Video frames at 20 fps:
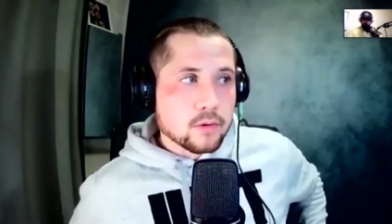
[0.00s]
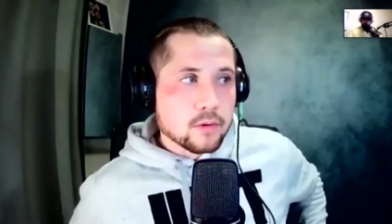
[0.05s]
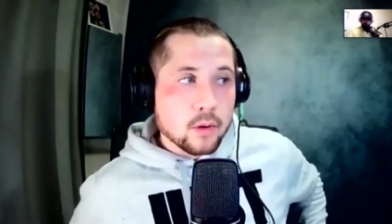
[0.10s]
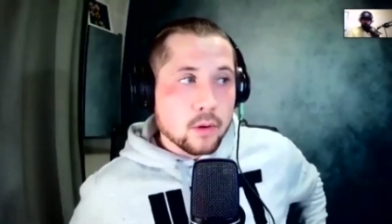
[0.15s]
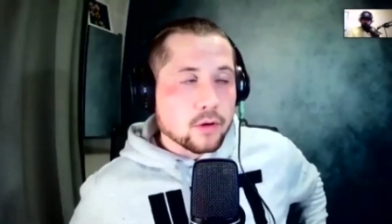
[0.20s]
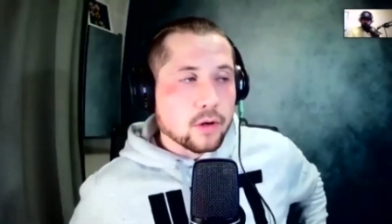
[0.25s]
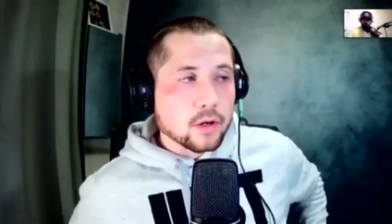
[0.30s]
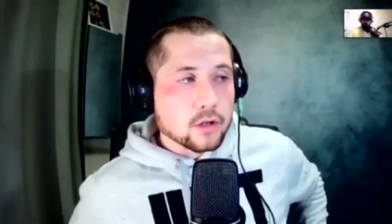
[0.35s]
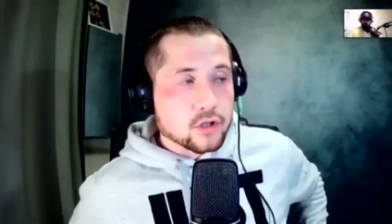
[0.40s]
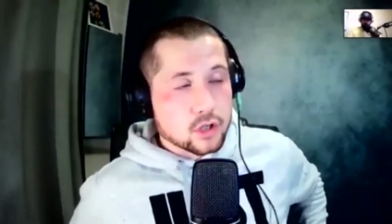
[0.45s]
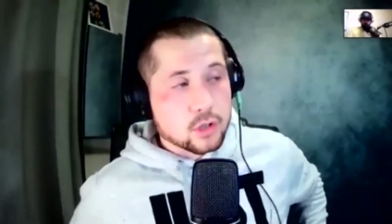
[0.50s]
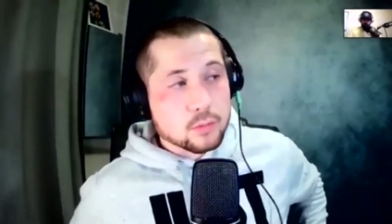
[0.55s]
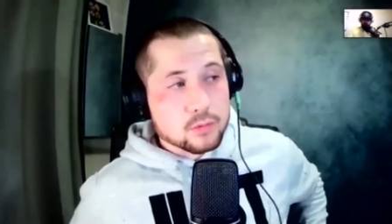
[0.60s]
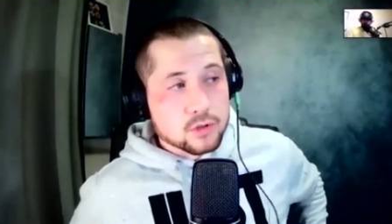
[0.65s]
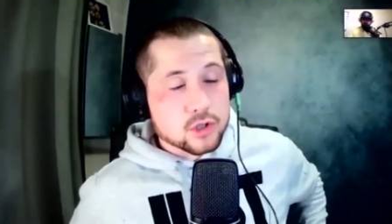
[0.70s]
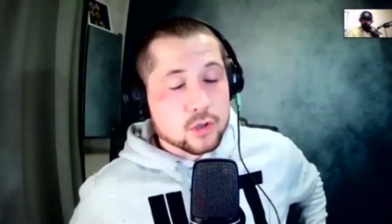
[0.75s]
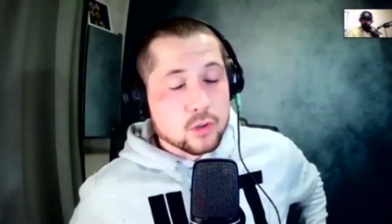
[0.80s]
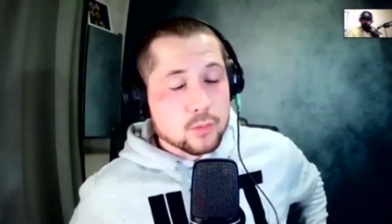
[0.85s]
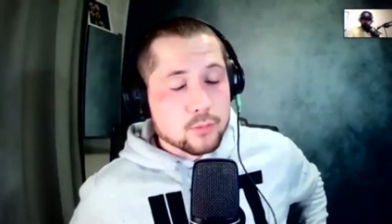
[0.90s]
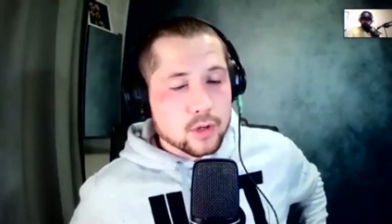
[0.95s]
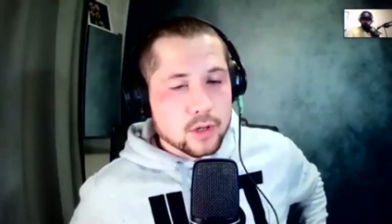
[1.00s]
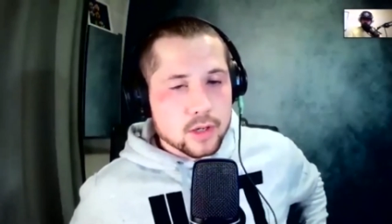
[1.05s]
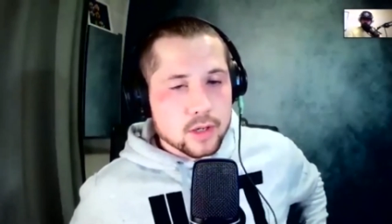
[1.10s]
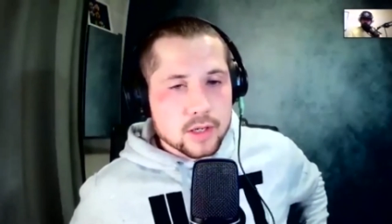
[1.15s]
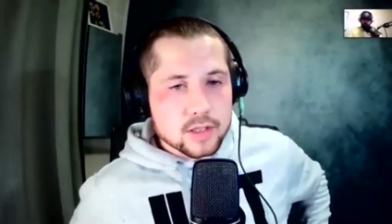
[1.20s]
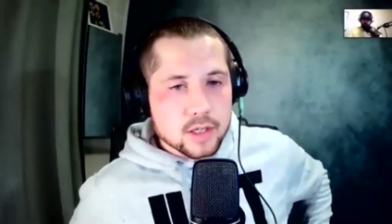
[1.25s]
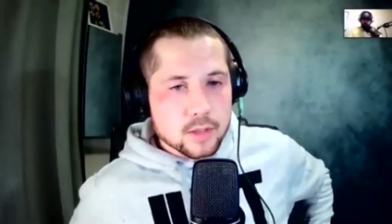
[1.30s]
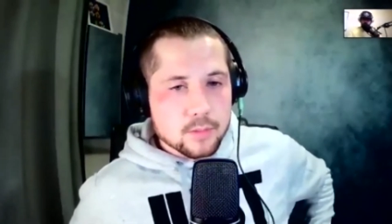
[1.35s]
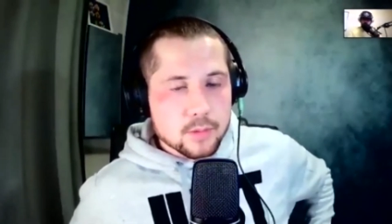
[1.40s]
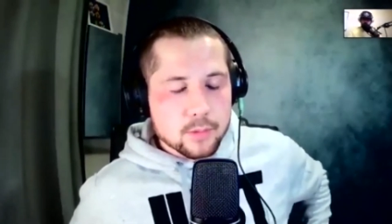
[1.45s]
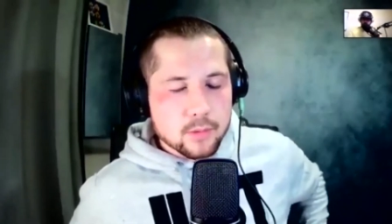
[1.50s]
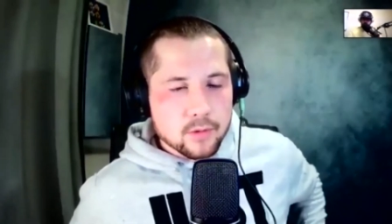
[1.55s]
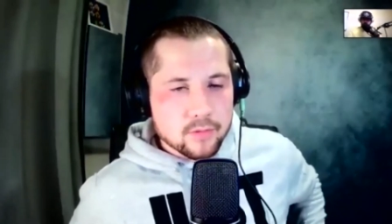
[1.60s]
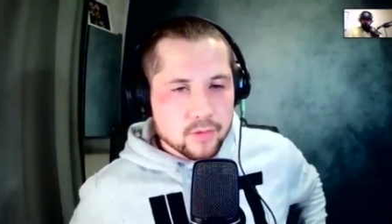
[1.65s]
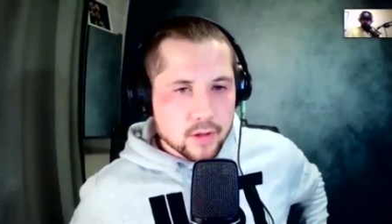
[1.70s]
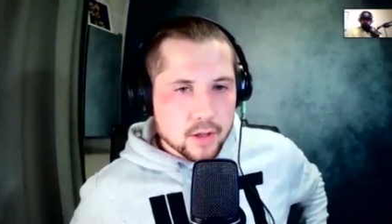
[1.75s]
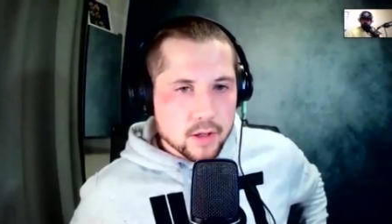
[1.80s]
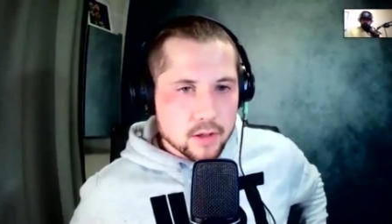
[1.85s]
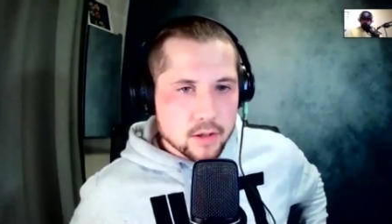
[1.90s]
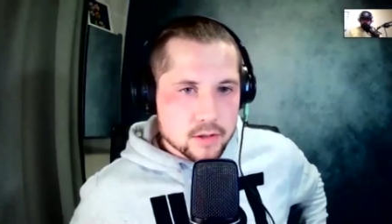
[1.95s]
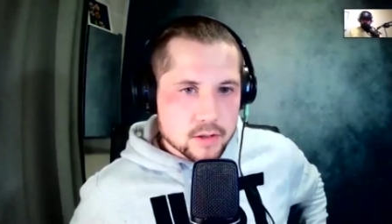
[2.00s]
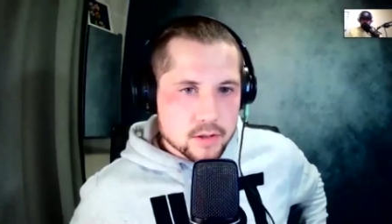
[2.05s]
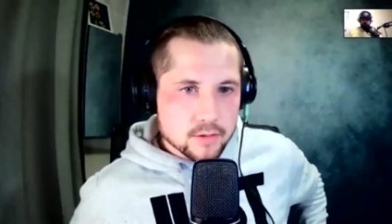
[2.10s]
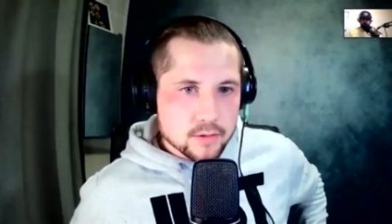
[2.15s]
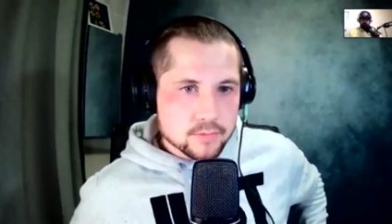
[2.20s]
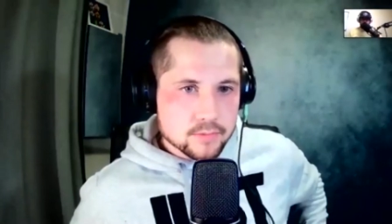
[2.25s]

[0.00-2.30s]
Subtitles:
I think she comes through pretty easy, to be perfectly honest.